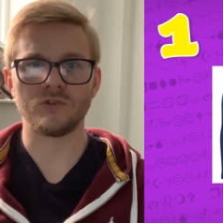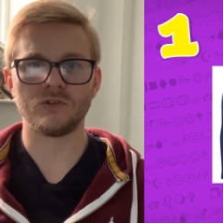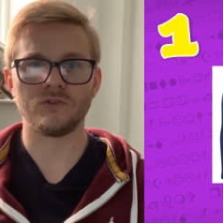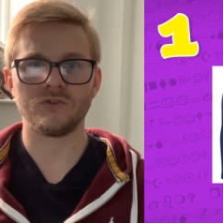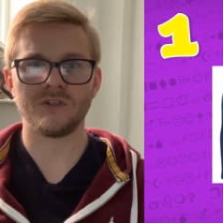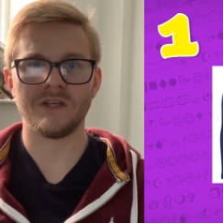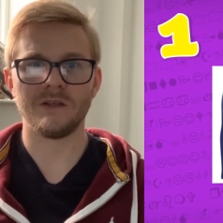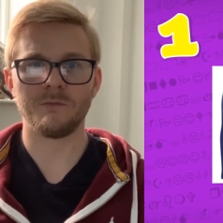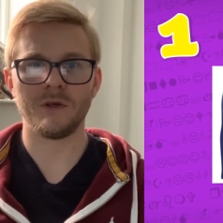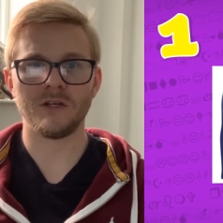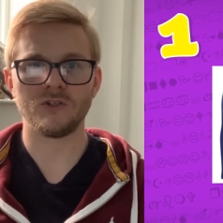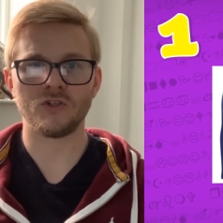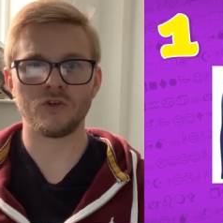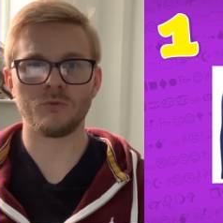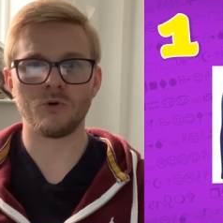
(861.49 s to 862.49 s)
So you'll see a
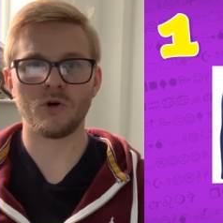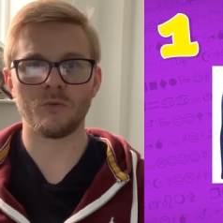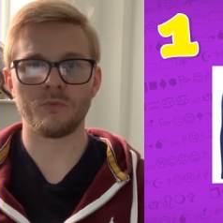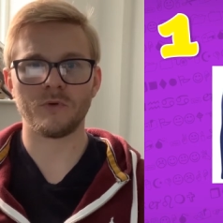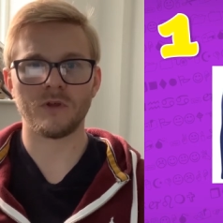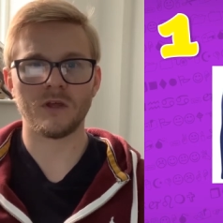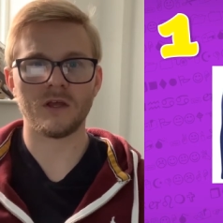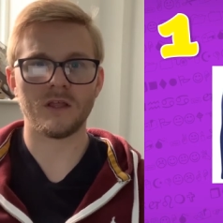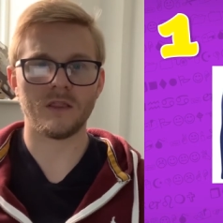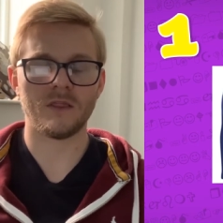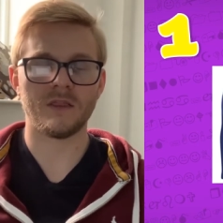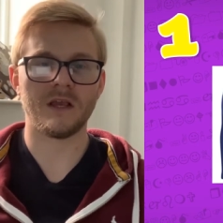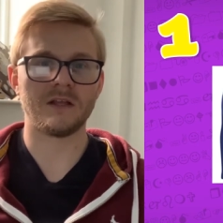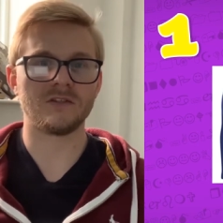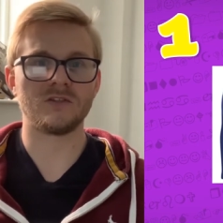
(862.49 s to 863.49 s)
picture come up
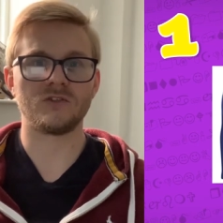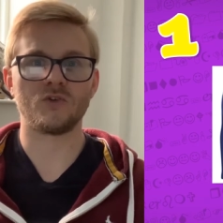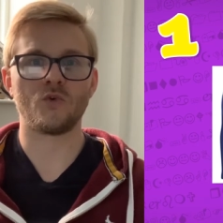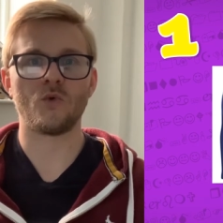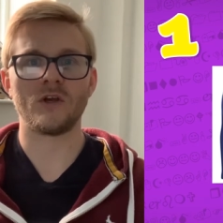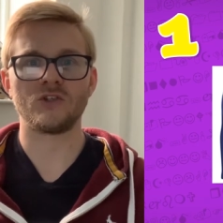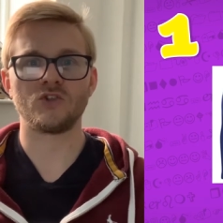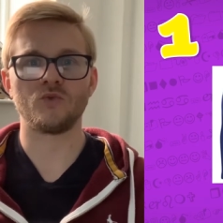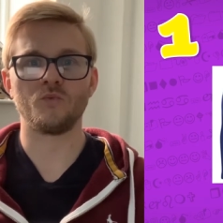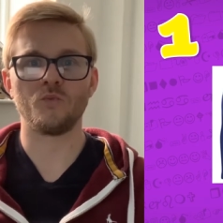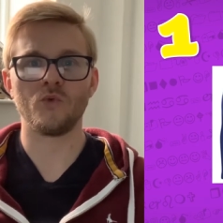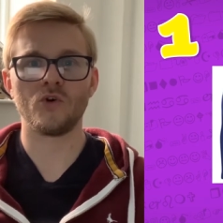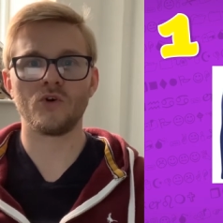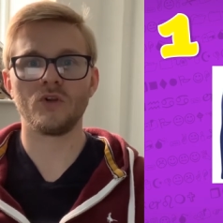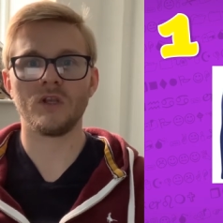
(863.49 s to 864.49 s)
and the answer to question
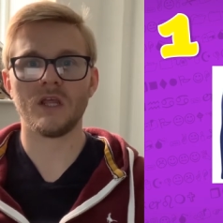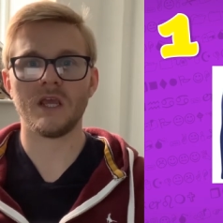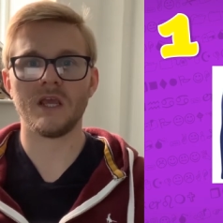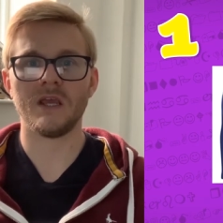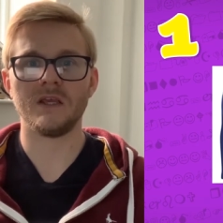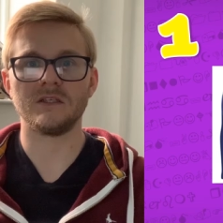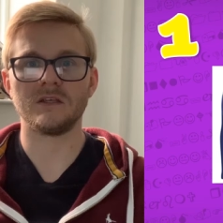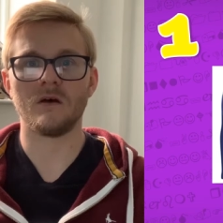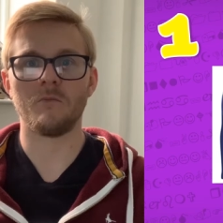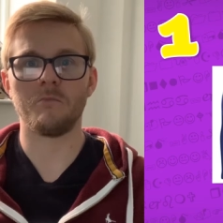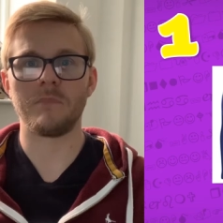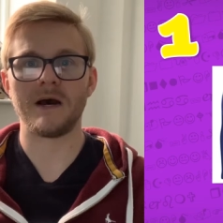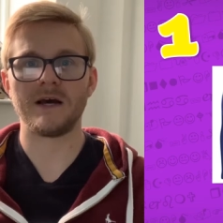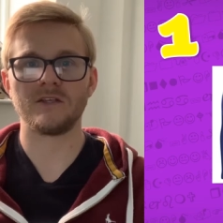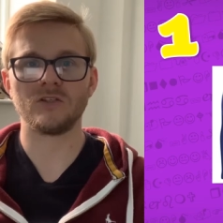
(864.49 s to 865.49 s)
one is
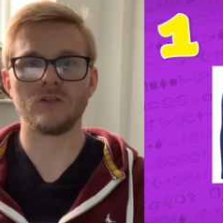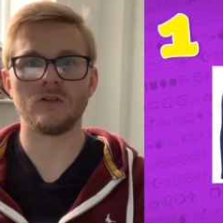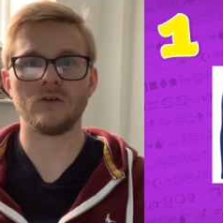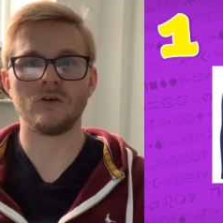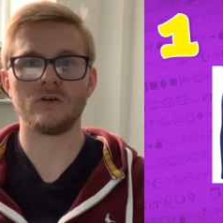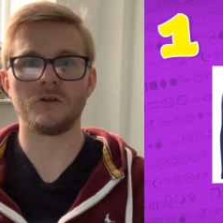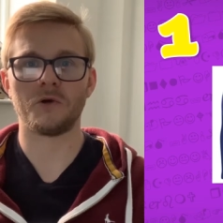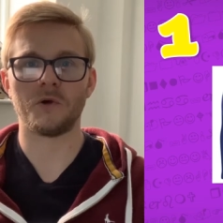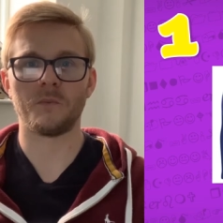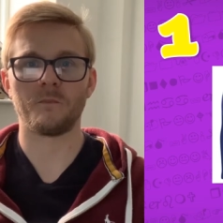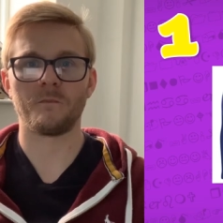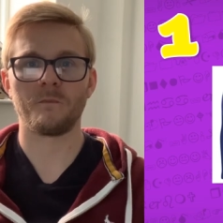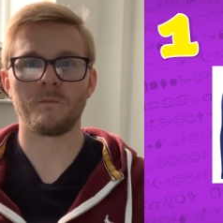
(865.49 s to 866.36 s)
Barcelona.